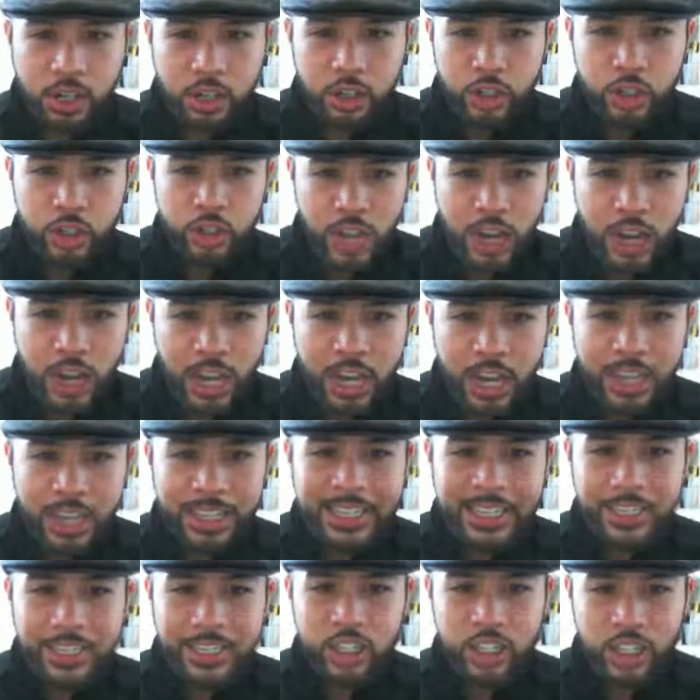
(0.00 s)
try
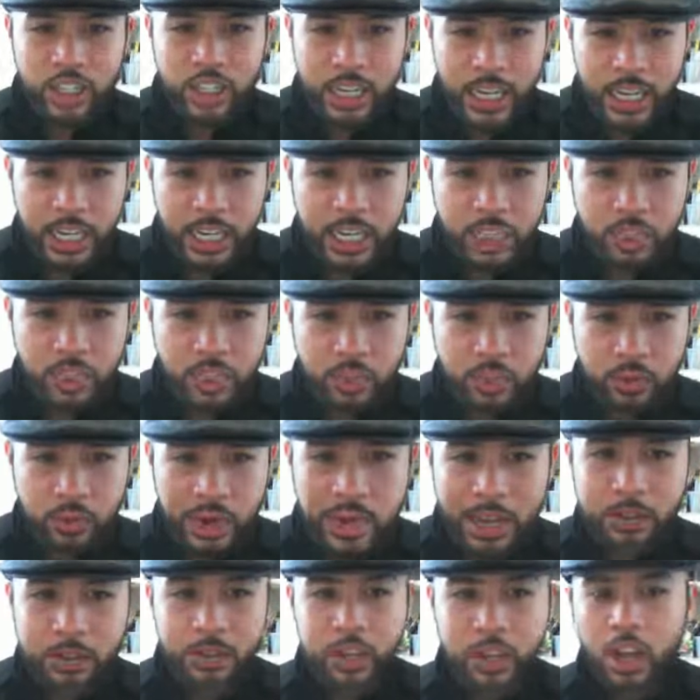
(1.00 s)
and change
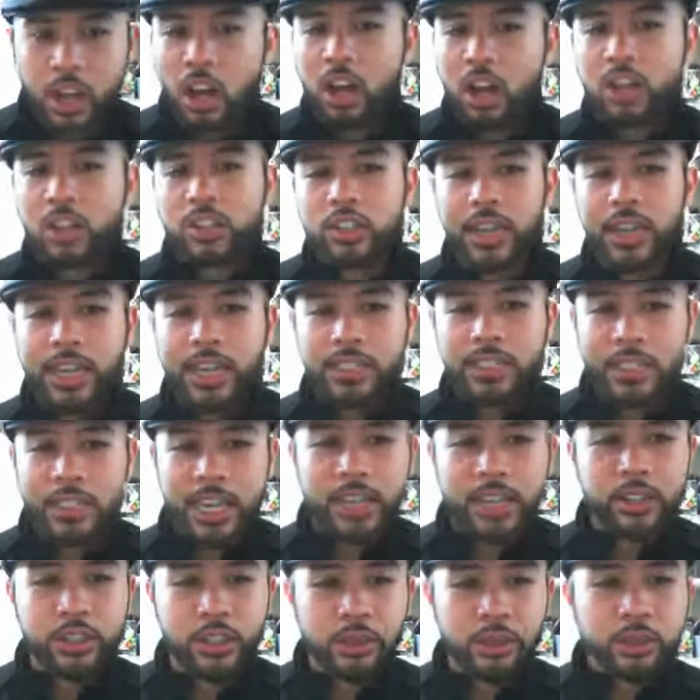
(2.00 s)
around the contract
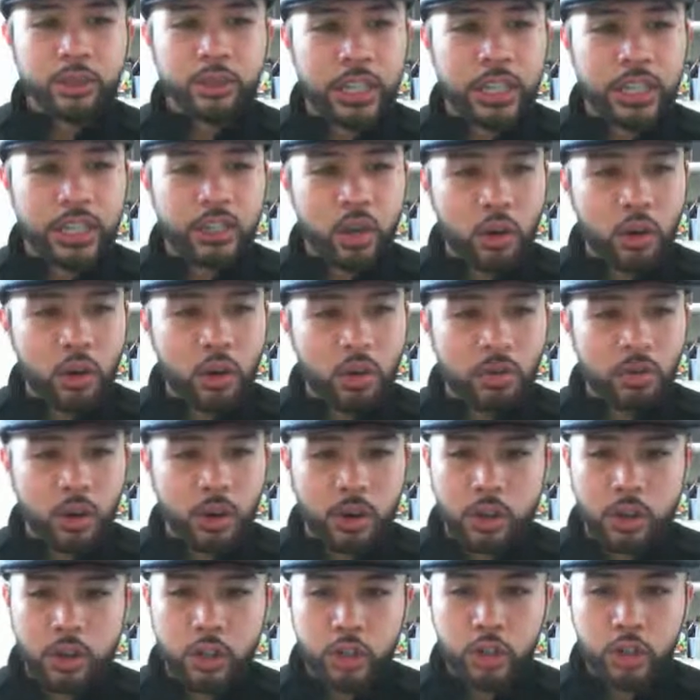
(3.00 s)
that you sent over,
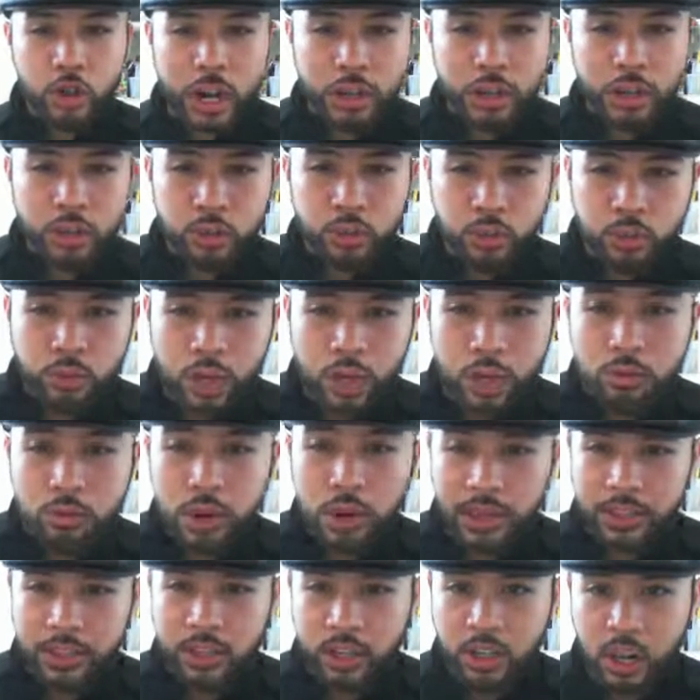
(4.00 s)
or try to
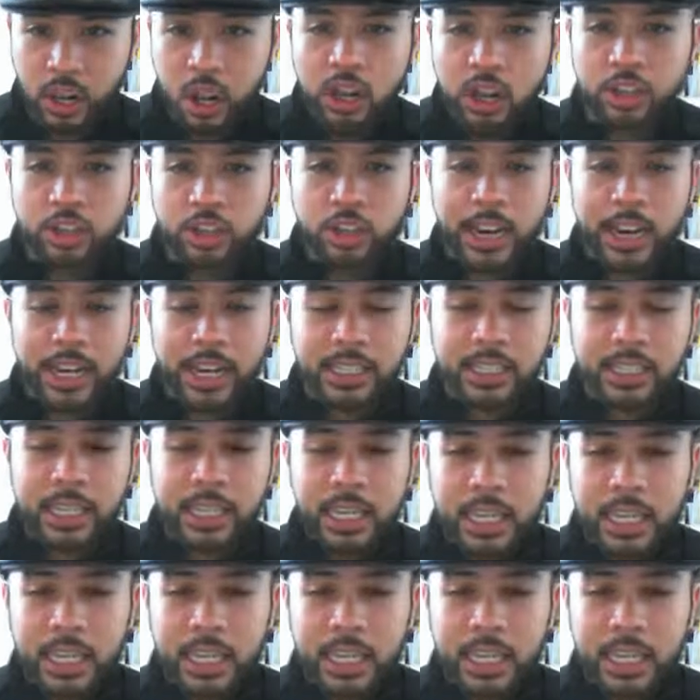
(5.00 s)
rewrite the contract?